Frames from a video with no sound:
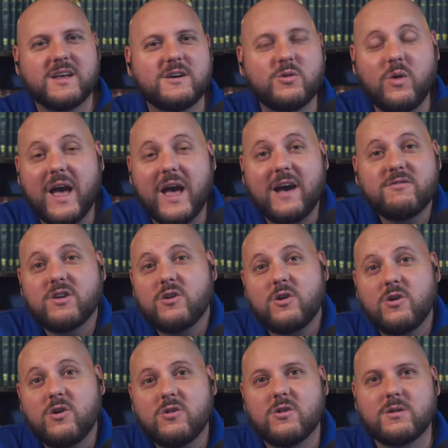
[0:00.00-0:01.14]
who haven't
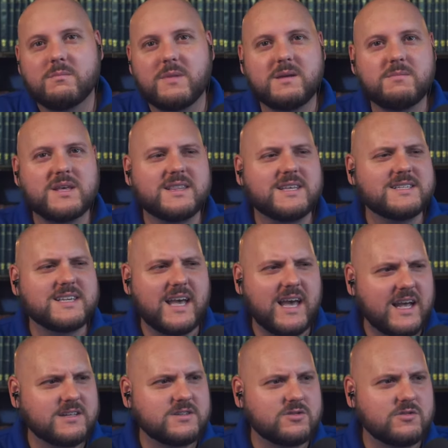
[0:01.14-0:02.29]
heard maybe these
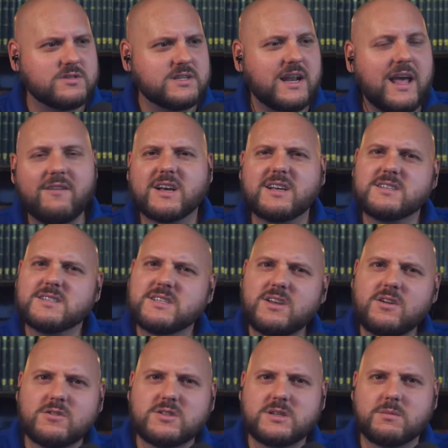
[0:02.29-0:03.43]
answers and haven't
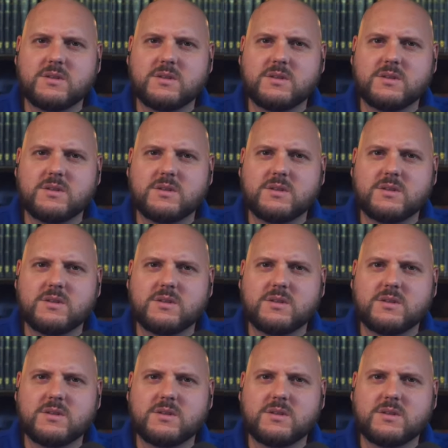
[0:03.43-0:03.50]
considered some